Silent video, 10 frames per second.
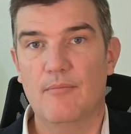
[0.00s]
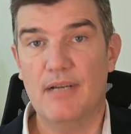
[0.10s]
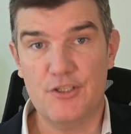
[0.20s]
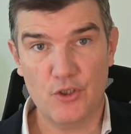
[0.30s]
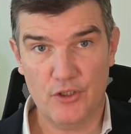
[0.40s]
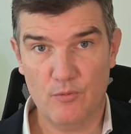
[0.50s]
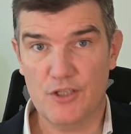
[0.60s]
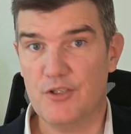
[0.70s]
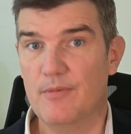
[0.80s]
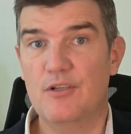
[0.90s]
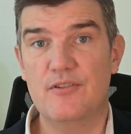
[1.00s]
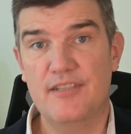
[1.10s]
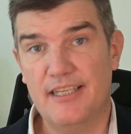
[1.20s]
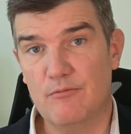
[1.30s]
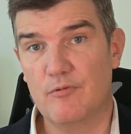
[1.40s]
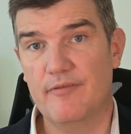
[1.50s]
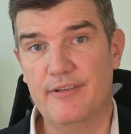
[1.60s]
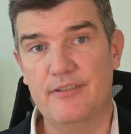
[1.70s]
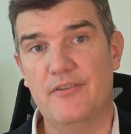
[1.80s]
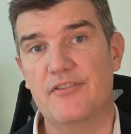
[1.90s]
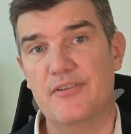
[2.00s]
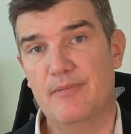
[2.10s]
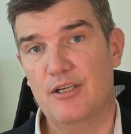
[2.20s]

Make sure you watch it because Nick reveals some